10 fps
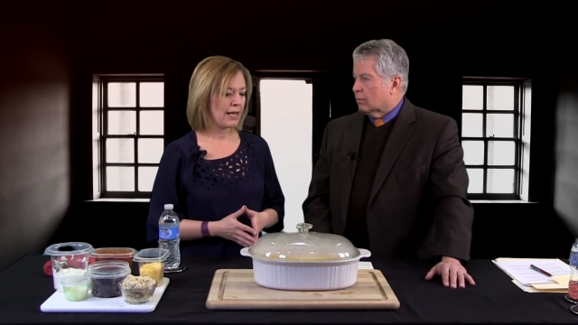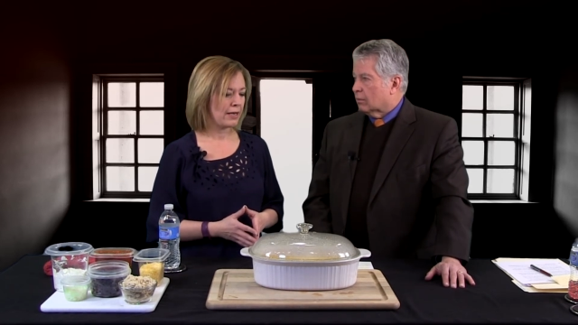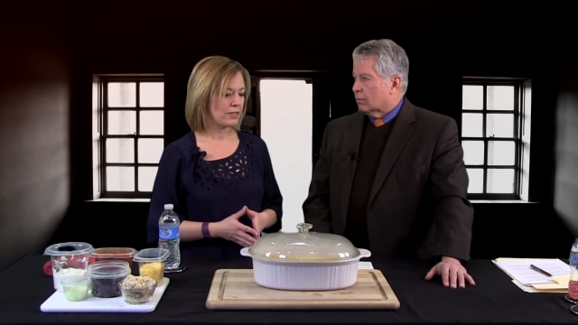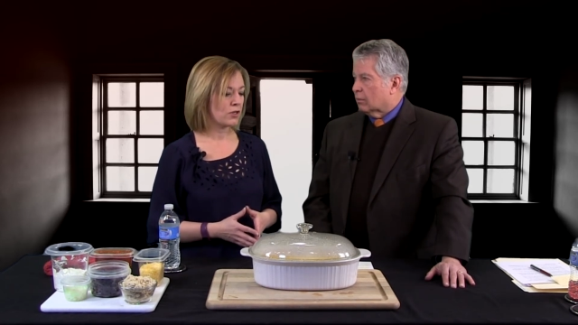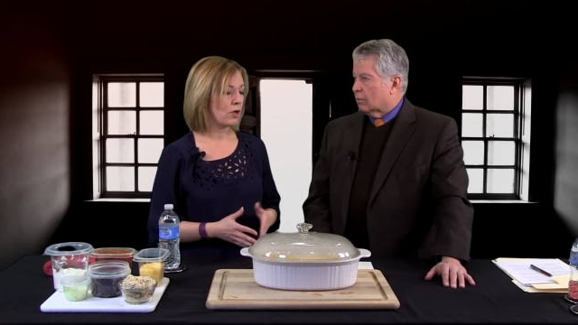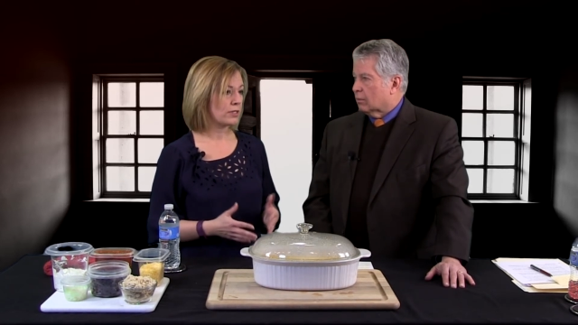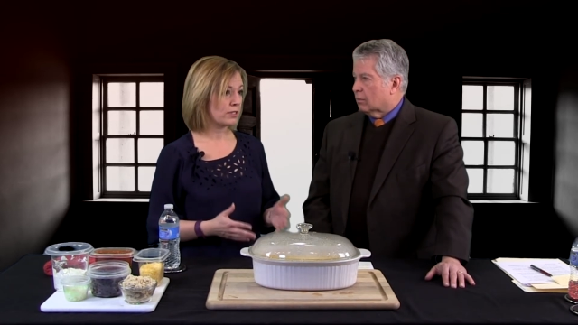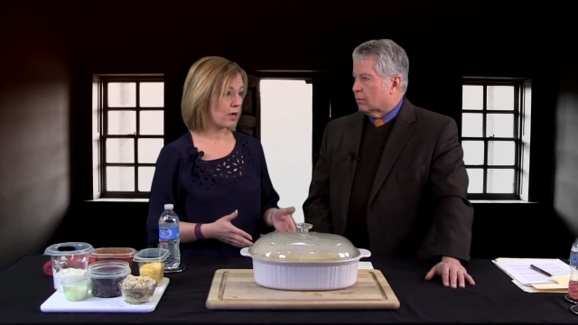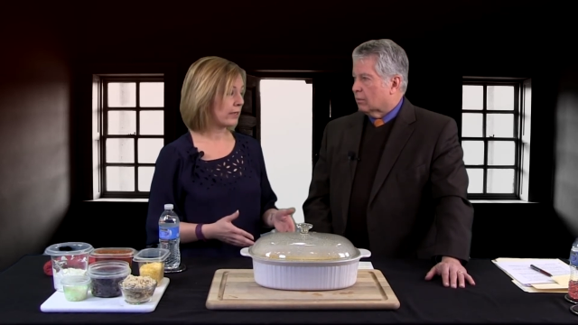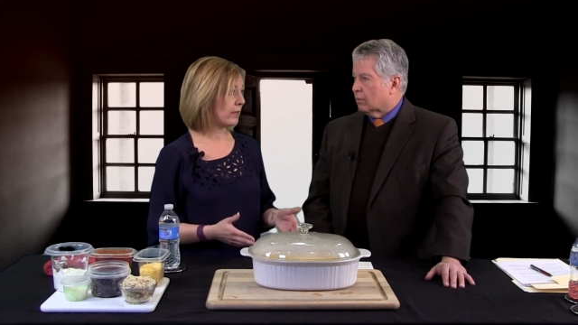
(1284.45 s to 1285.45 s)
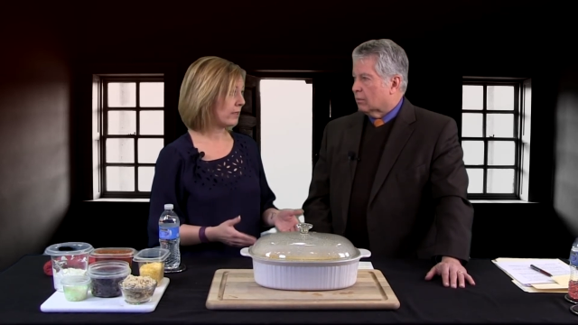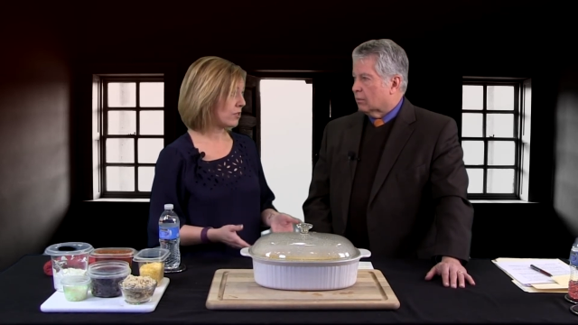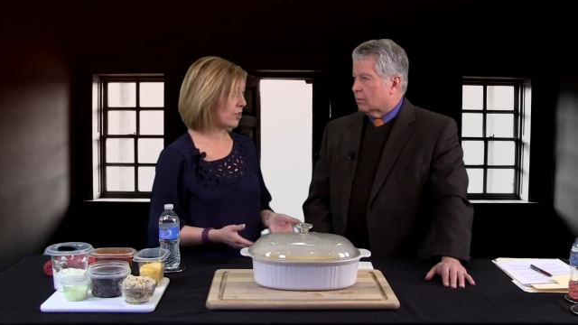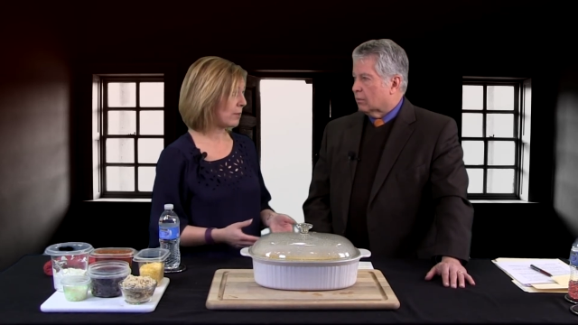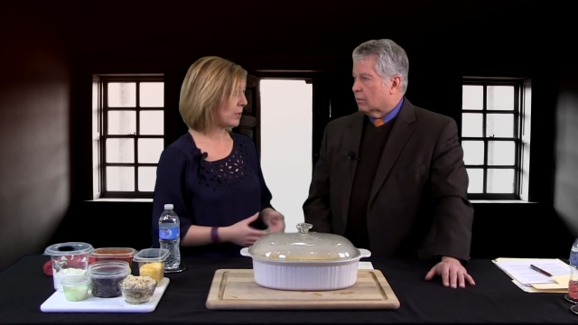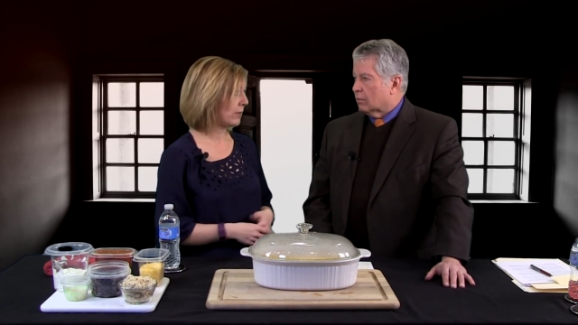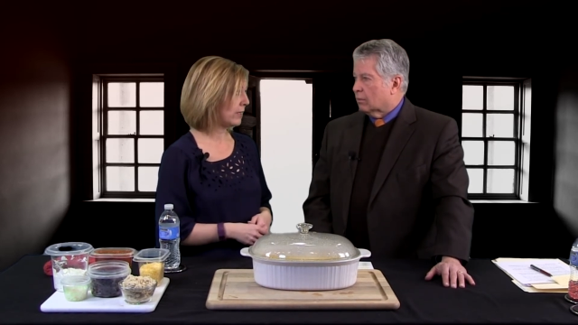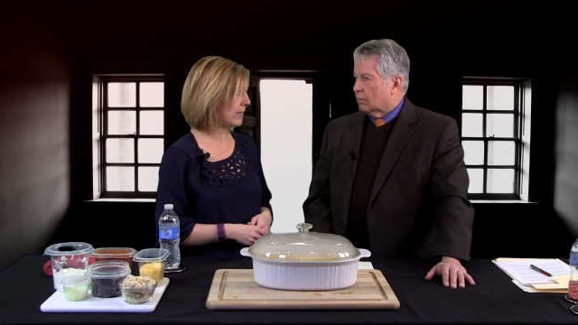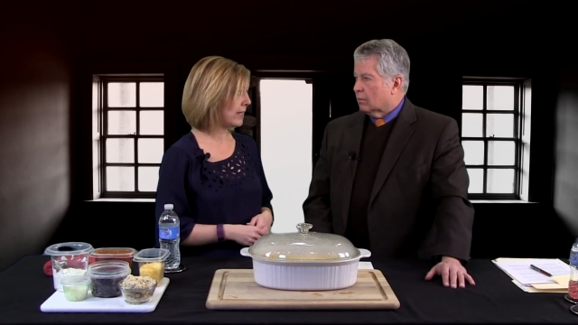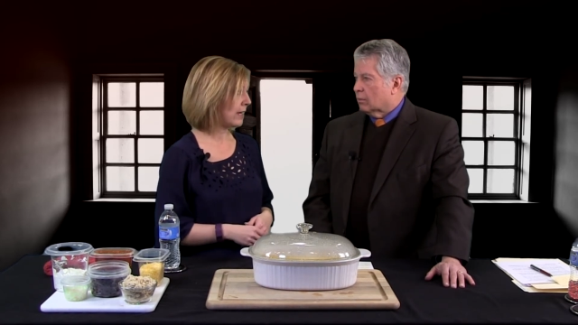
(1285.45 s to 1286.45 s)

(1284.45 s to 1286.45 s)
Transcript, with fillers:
Speaker 1: and it's called Stock Healthy, Shop Healthy.